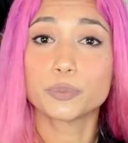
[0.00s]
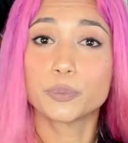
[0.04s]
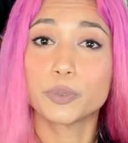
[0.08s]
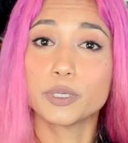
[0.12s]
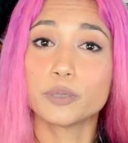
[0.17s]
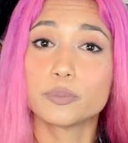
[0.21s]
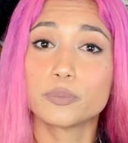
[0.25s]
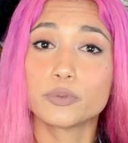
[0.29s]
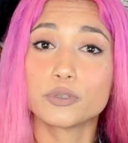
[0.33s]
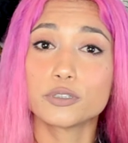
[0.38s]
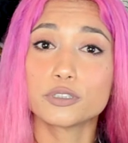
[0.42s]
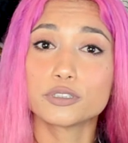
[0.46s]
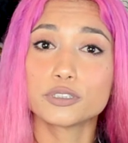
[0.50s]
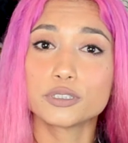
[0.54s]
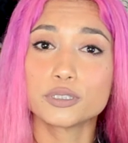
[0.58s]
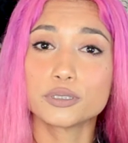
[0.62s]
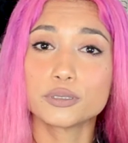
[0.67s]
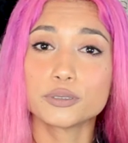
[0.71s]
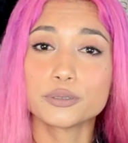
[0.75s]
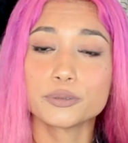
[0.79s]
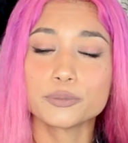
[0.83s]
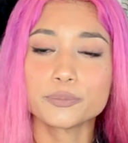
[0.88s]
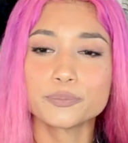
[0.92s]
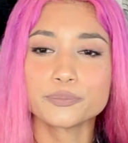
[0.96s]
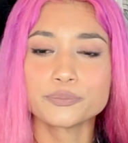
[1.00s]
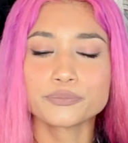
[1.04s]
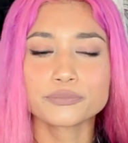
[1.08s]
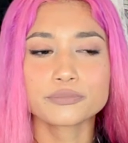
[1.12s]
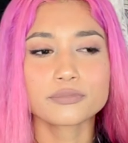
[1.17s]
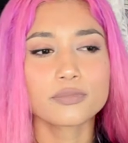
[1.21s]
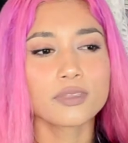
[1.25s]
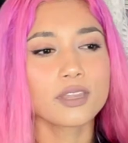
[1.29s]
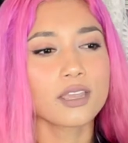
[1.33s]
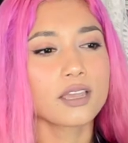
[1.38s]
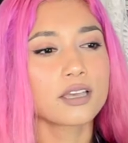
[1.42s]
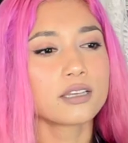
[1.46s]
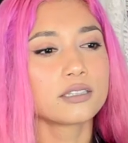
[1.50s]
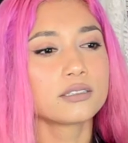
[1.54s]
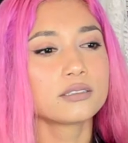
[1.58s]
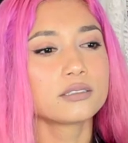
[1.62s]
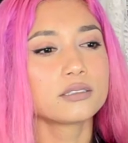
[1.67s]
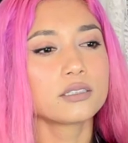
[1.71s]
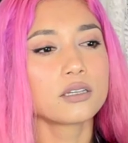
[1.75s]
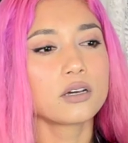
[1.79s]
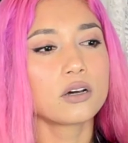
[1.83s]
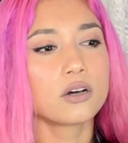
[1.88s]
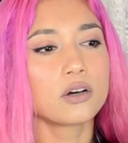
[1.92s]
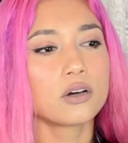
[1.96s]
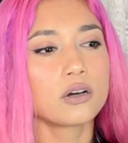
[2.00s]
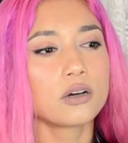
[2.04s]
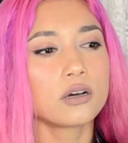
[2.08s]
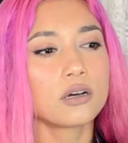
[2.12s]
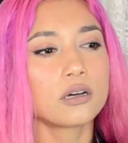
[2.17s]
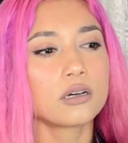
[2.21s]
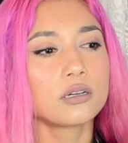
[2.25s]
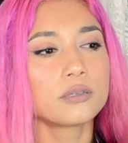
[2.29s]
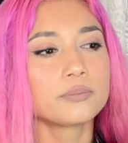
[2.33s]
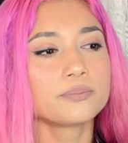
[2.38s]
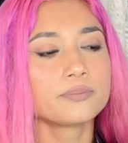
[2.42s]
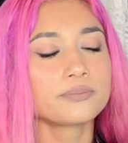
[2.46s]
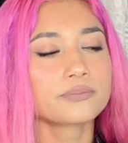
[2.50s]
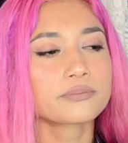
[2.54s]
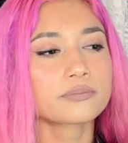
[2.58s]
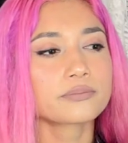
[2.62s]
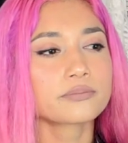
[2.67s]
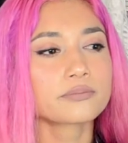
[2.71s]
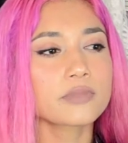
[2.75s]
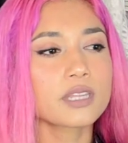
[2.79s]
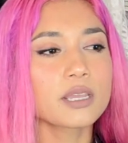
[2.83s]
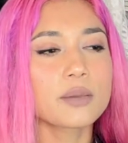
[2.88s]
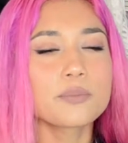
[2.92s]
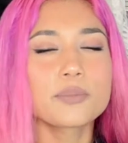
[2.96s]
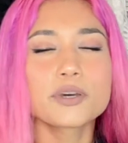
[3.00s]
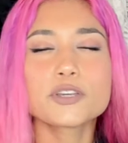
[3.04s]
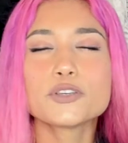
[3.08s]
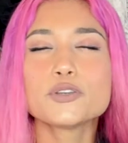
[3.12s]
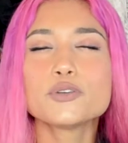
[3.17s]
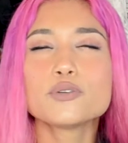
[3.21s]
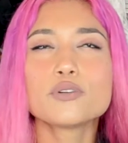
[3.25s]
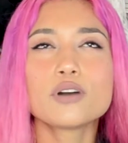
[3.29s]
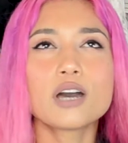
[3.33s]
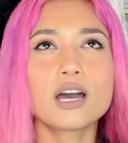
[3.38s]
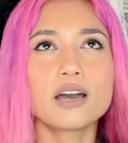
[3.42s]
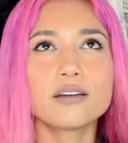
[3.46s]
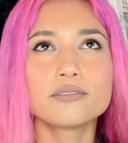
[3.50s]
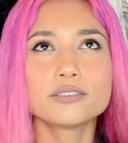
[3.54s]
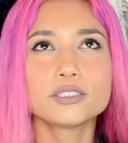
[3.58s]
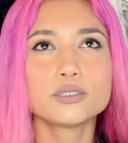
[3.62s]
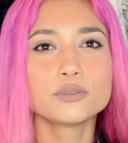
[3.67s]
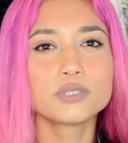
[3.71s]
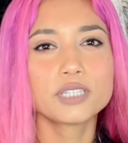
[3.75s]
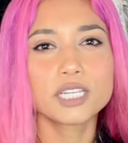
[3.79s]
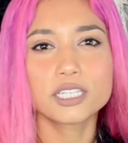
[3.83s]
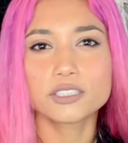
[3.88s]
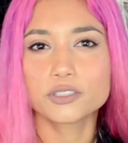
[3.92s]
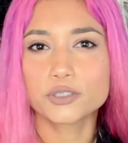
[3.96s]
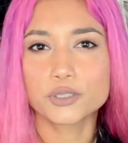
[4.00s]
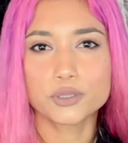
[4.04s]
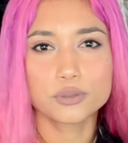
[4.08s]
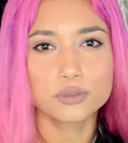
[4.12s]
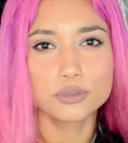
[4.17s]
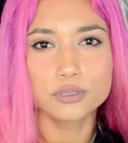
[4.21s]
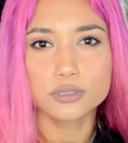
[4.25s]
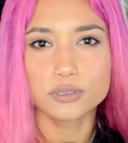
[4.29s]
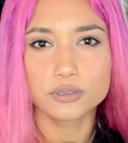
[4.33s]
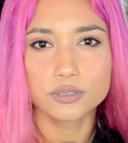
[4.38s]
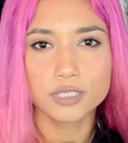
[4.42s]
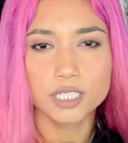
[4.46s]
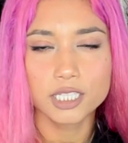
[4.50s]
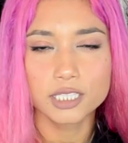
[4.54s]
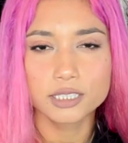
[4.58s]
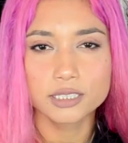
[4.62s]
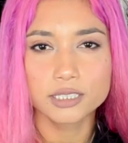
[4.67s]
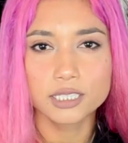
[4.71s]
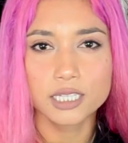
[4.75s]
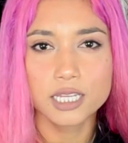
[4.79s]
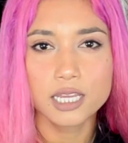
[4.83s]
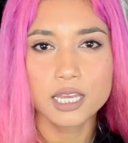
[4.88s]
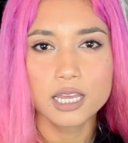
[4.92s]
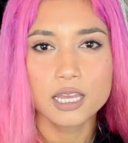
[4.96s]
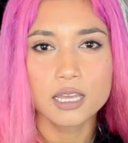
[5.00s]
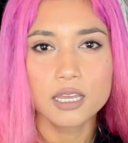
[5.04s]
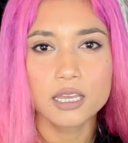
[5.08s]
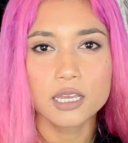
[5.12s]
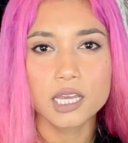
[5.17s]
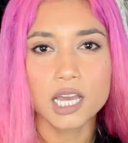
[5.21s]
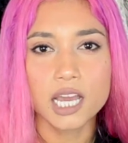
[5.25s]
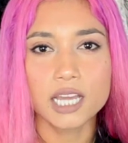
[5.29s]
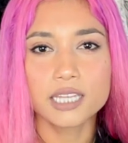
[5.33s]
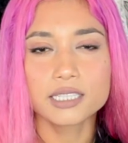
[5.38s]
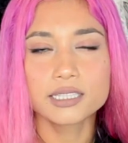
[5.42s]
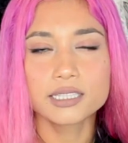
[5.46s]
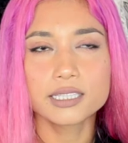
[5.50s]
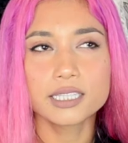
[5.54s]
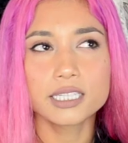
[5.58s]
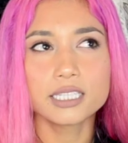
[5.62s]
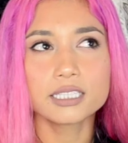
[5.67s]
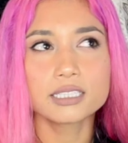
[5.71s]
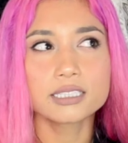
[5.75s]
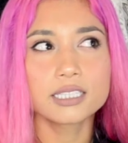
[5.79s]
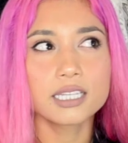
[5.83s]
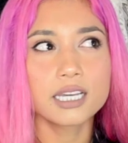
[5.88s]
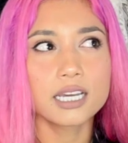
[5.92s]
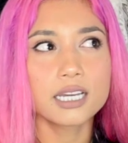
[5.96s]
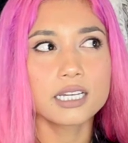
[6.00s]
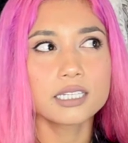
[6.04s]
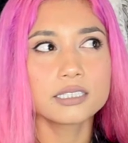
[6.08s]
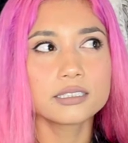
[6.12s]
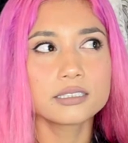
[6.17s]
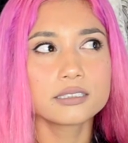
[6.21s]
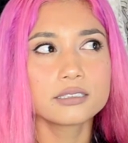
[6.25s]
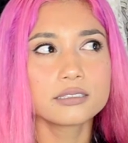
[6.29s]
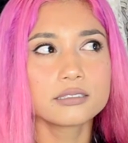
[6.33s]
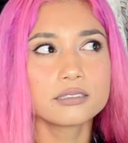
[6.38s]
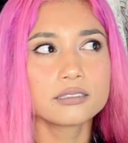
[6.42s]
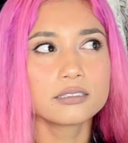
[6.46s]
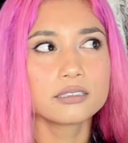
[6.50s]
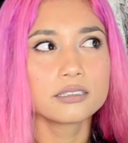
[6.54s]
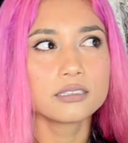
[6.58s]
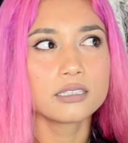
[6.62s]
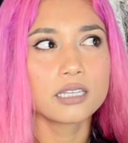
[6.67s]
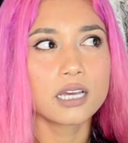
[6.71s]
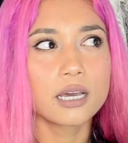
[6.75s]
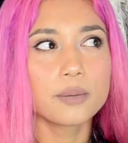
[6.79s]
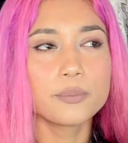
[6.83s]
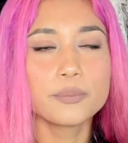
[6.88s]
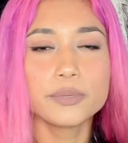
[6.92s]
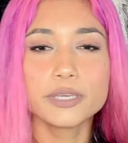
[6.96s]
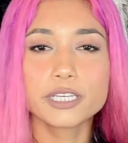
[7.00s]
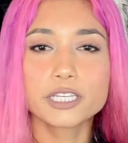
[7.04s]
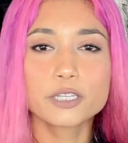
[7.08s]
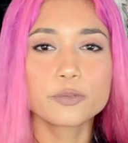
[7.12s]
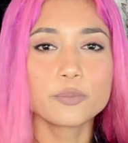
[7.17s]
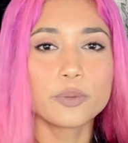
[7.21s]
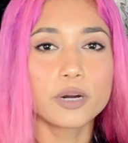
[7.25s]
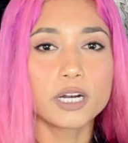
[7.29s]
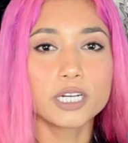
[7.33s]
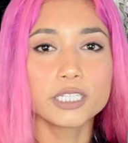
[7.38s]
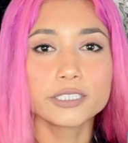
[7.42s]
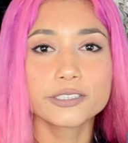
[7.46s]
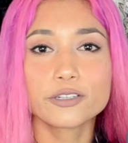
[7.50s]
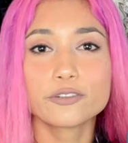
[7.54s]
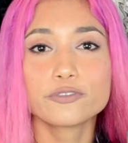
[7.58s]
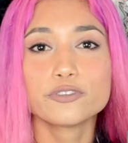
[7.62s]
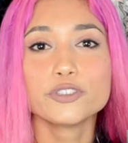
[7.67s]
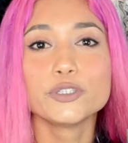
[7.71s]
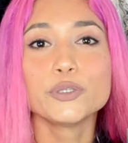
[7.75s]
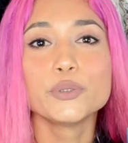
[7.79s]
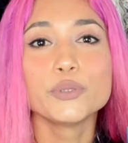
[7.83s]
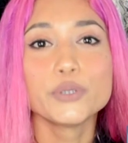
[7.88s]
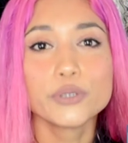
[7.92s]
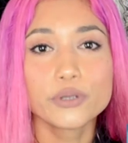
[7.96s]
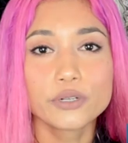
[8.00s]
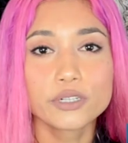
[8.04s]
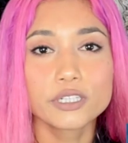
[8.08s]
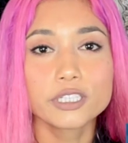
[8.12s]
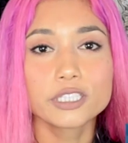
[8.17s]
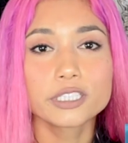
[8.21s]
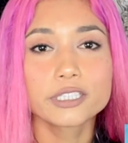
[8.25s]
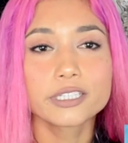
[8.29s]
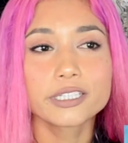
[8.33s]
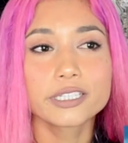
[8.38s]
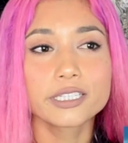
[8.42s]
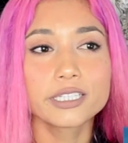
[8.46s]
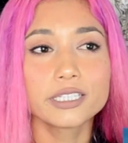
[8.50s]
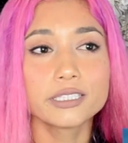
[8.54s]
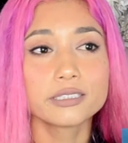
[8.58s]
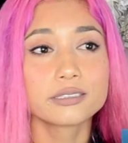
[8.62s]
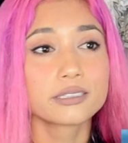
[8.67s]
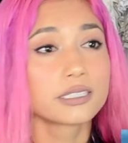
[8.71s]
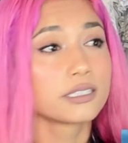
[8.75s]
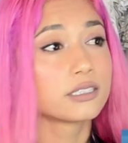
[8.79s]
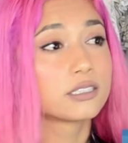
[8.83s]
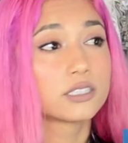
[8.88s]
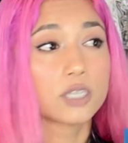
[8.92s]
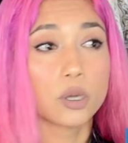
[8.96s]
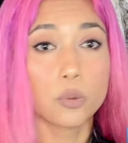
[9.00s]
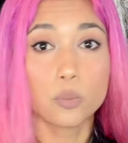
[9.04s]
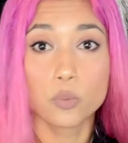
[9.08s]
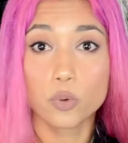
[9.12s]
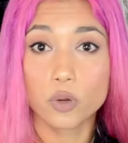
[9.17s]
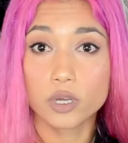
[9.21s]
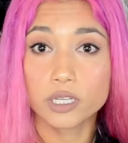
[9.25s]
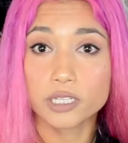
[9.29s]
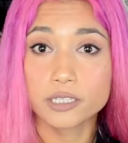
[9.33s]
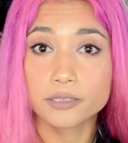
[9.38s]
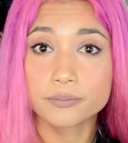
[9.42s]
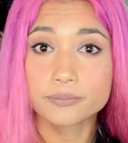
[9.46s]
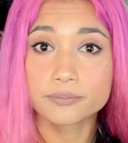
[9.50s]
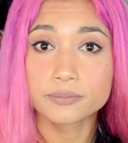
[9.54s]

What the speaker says: people too. So, but you have to get used to it. I think that a big part of New York is the subway